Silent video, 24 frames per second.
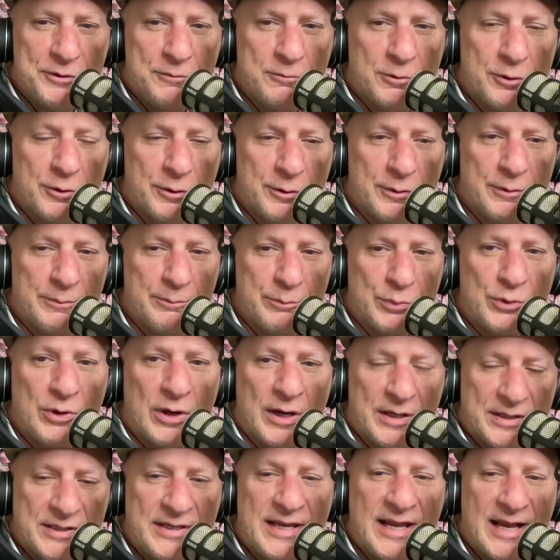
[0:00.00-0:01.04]
you were
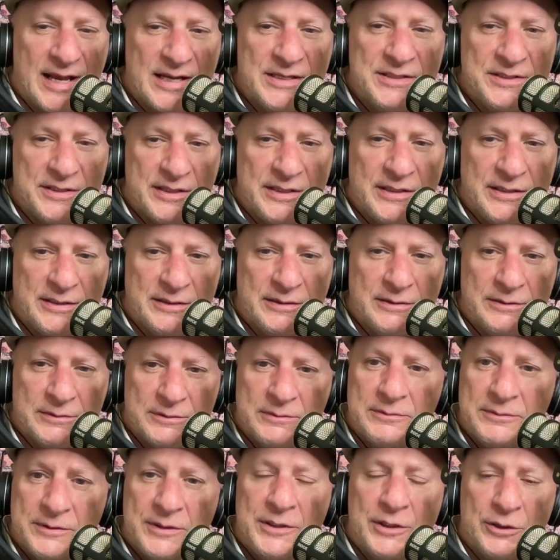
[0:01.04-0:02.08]
broadcasting,
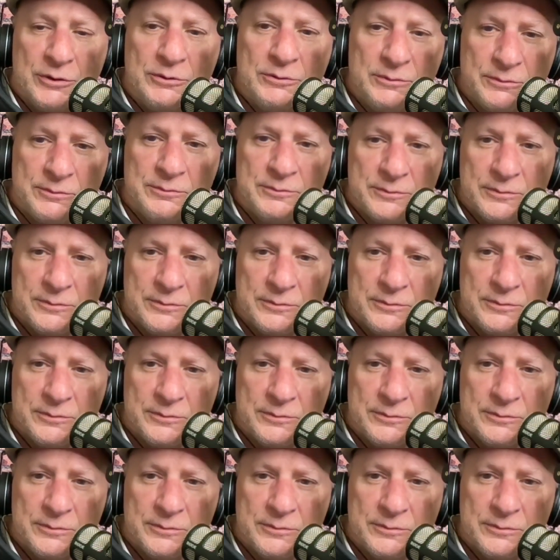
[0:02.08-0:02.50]
you know,